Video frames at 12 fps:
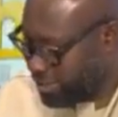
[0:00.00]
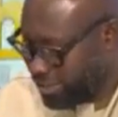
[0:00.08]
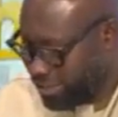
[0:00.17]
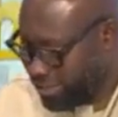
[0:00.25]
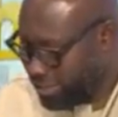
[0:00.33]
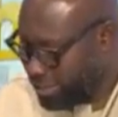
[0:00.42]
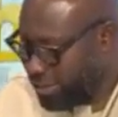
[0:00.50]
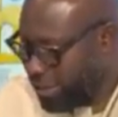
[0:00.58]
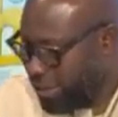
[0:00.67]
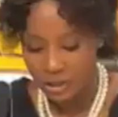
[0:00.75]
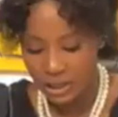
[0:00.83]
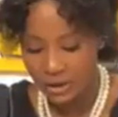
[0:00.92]
Or
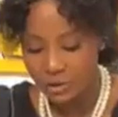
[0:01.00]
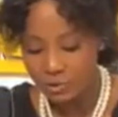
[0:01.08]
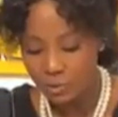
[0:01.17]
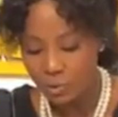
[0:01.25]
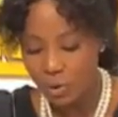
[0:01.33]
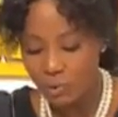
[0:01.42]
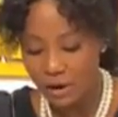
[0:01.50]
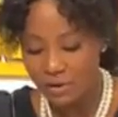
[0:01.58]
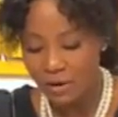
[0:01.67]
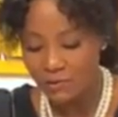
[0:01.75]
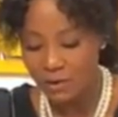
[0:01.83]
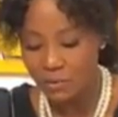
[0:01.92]
okay, so
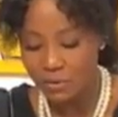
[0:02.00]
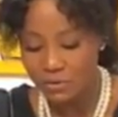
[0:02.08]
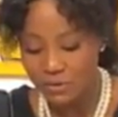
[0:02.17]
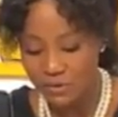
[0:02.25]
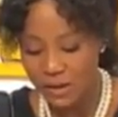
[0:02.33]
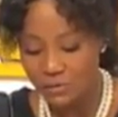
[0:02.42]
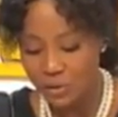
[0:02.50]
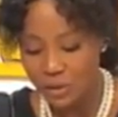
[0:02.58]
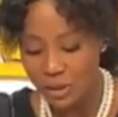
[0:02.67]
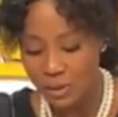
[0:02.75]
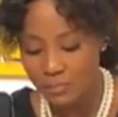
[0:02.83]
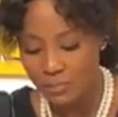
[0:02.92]
I think we want to start with
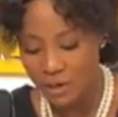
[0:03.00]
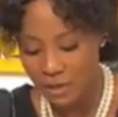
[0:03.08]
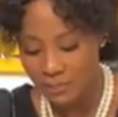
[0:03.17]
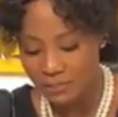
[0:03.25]
the pre.